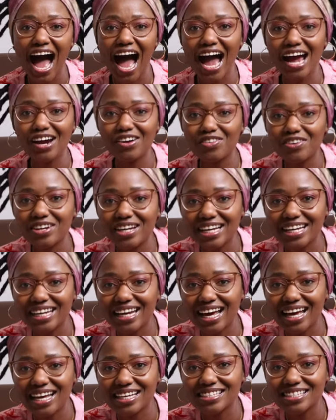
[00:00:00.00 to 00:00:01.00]
I
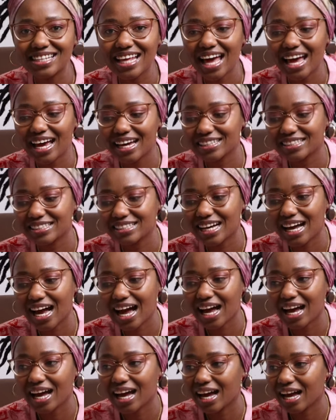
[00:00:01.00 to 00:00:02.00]
realized that
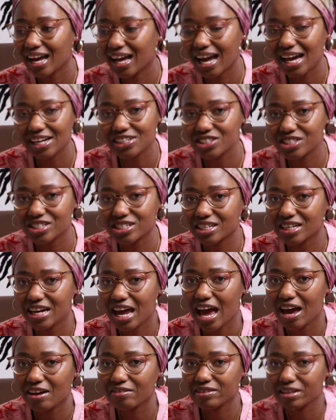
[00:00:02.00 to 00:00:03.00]
I just didn't
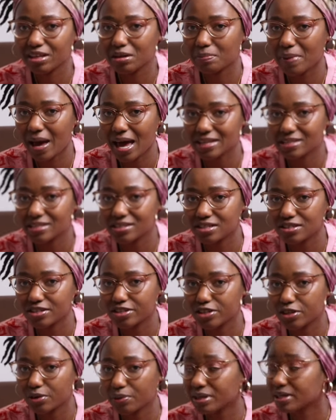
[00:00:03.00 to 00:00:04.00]
have the capacity
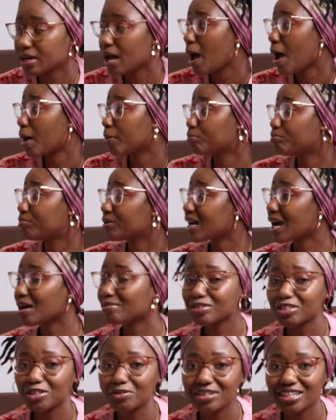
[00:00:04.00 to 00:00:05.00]
to do it, but
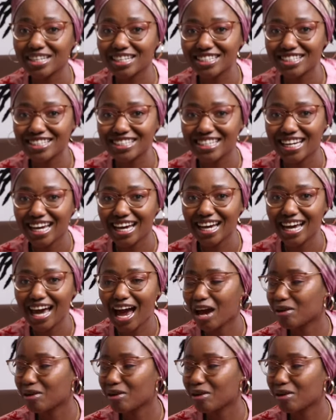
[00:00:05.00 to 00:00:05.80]
I'm doing it today.